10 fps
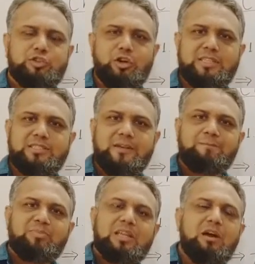choice.
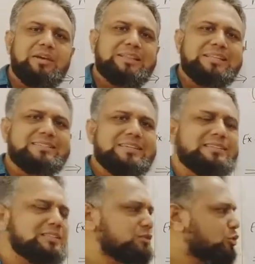Now in this
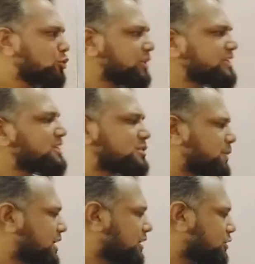sentence, who is the
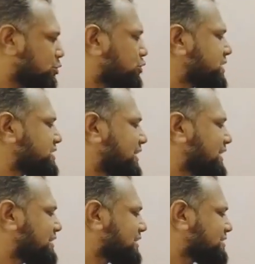speaker? Who is
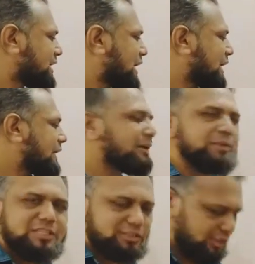telling this?
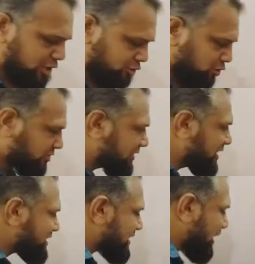Ramesh. So we
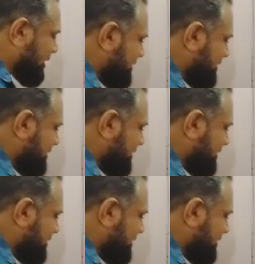will start